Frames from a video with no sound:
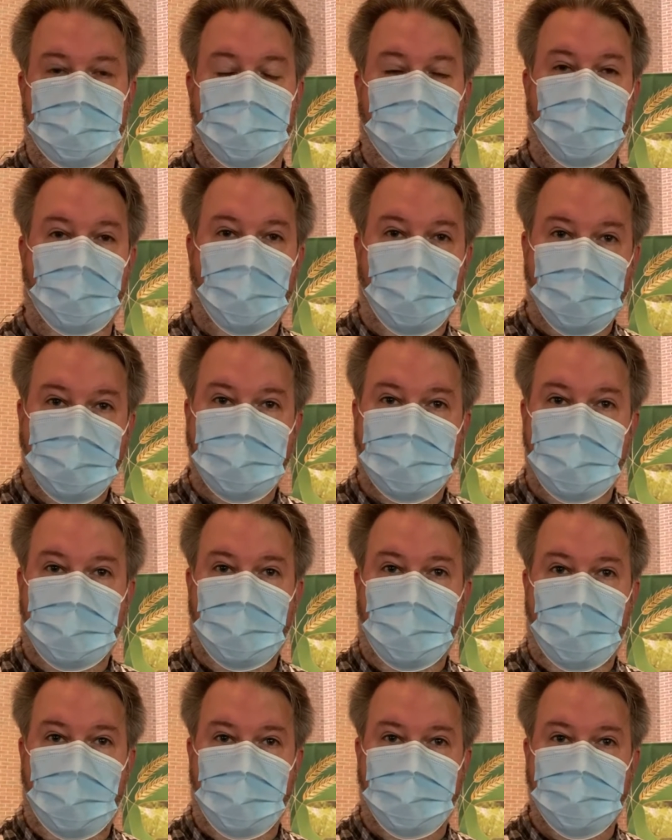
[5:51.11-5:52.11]
There are still
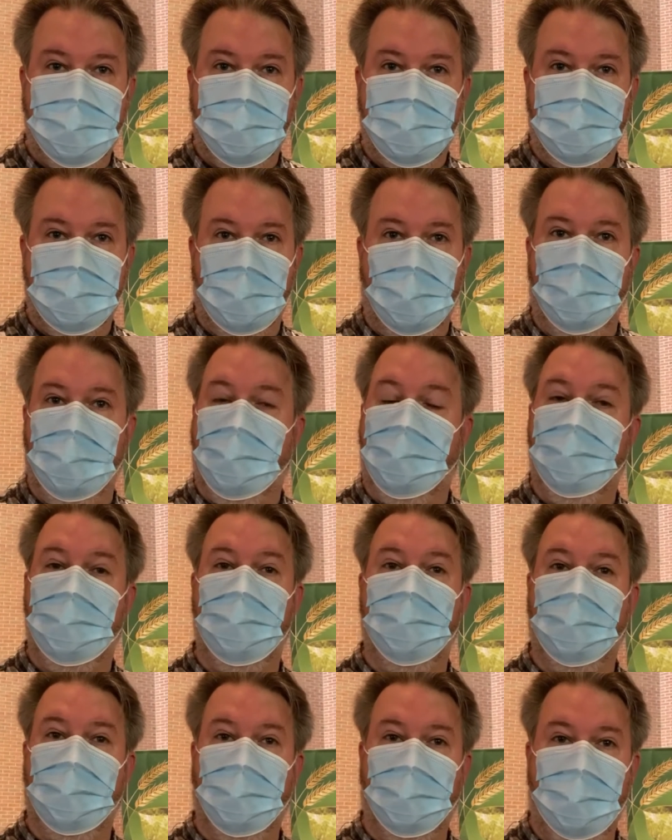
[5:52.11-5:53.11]
options, though. If
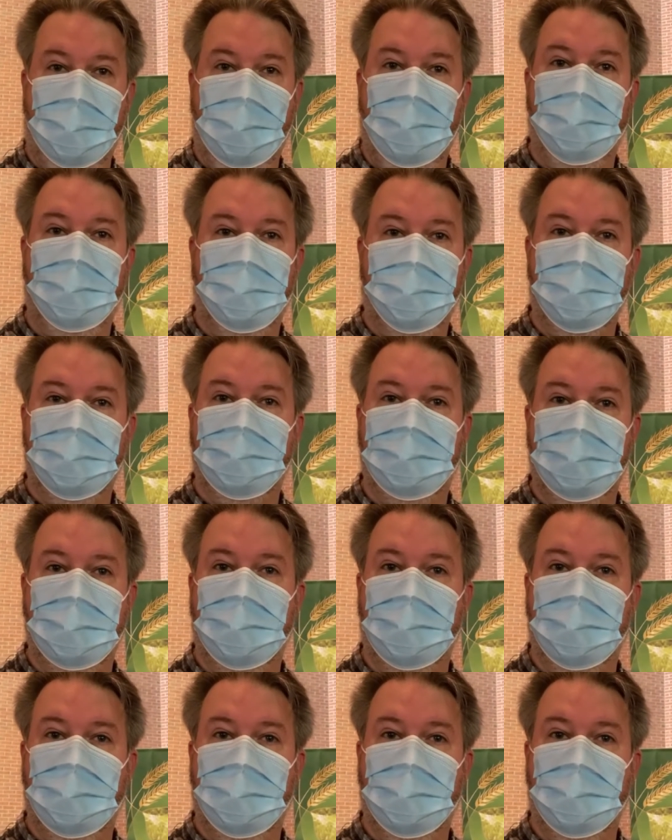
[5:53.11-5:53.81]
you would rather